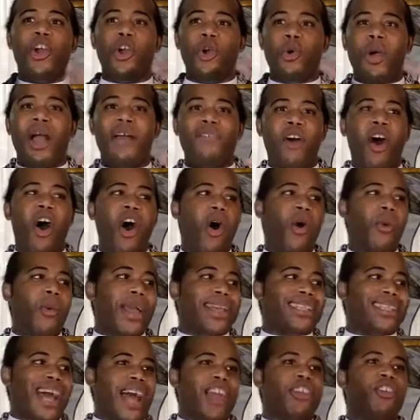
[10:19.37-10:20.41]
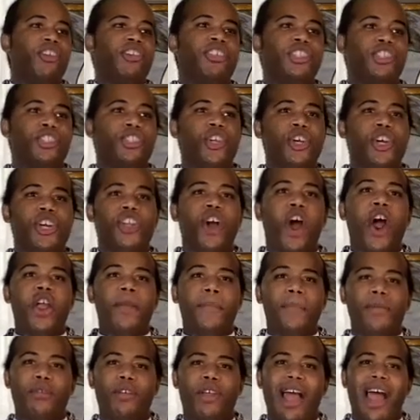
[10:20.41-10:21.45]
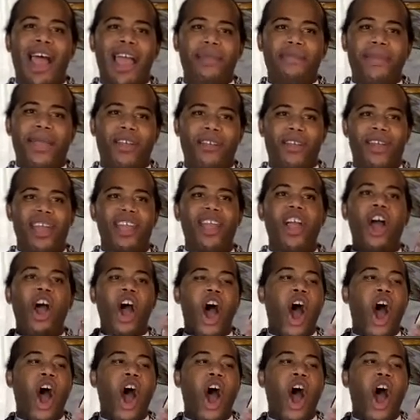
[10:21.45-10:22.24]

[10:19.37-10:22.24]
who have always understood our primary,